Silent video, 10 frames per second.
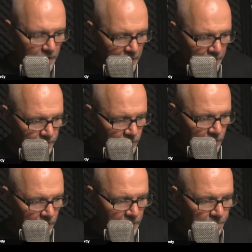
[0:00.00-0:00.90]
And
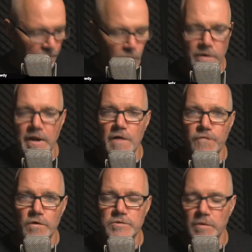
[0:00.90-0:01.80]
aboard Air
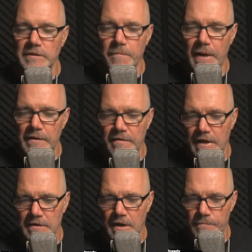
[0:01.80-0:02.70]
Force One in the belly, they
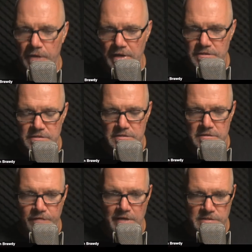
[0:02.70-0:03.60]
had a couple cases of
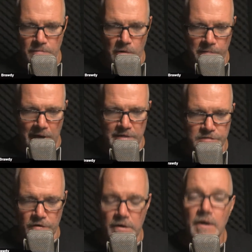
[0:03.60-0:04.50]
Eskimo pies
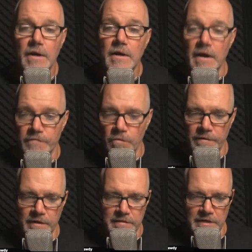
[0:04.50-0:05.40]
for everyone
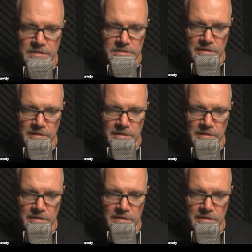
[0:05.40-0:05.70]
that thinks it's